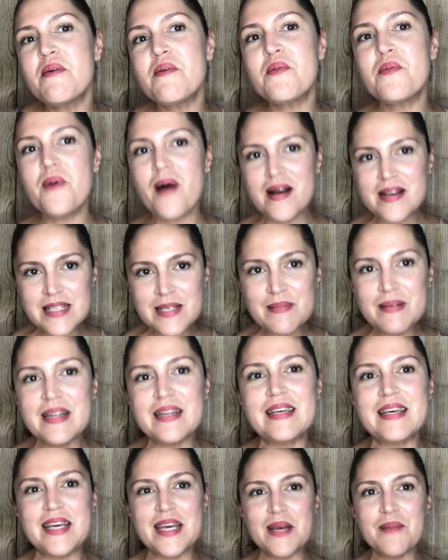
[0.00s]
wants me
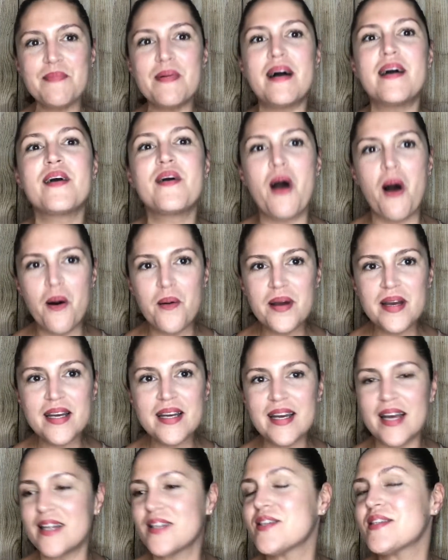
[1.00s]
to keep on
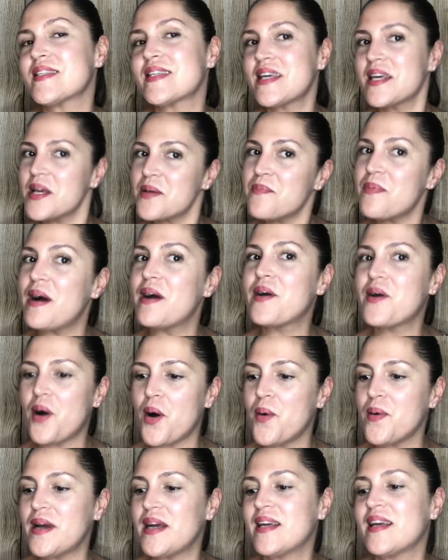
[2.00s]
going and just keep on
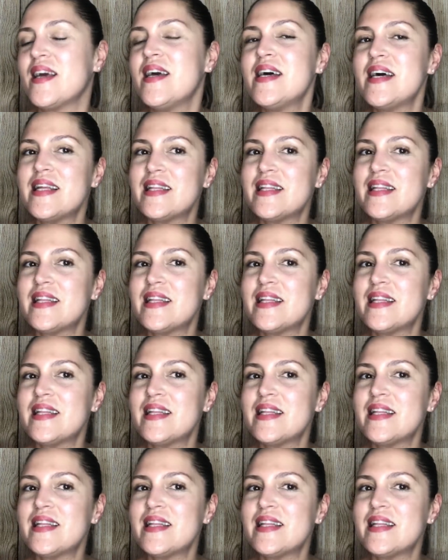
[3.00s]
going.